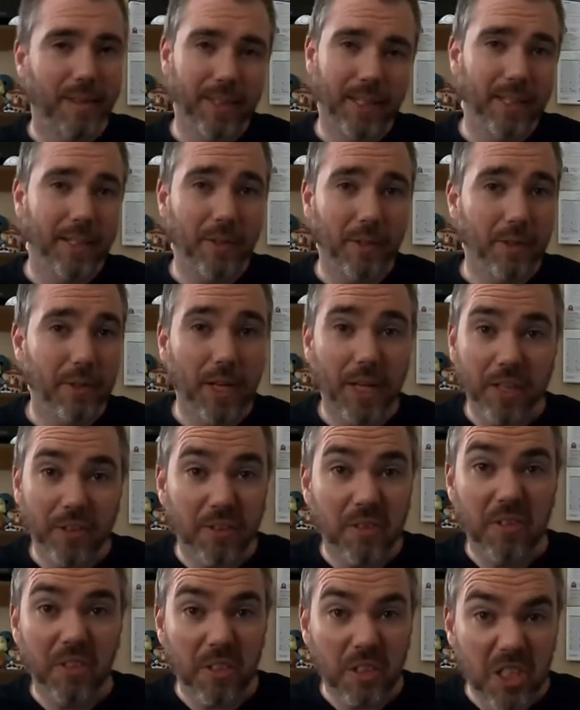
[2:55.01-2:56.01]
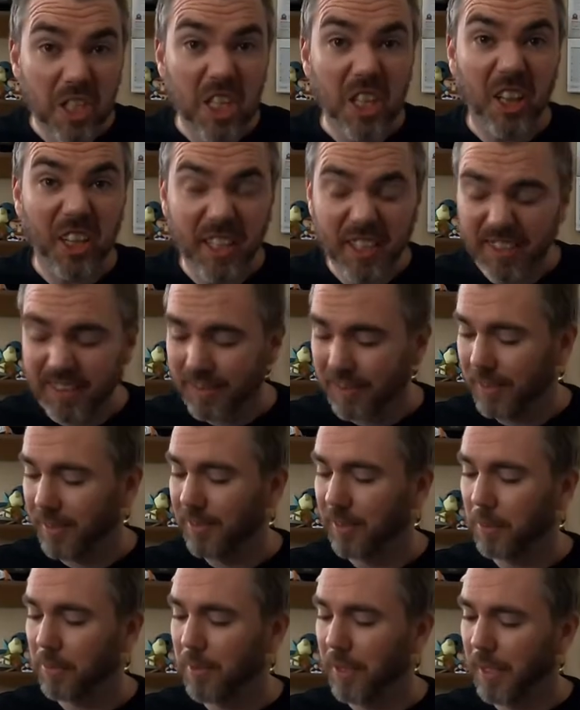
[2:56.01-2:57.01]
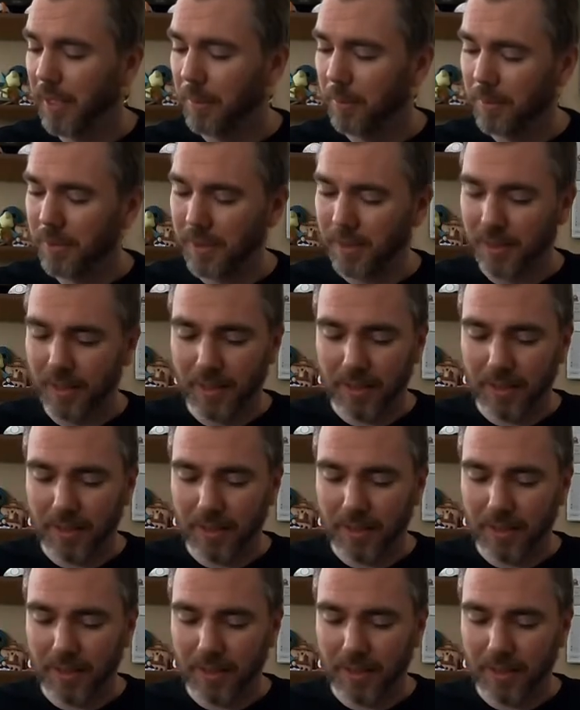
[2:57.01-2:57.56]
it entertains the chillins sometimes.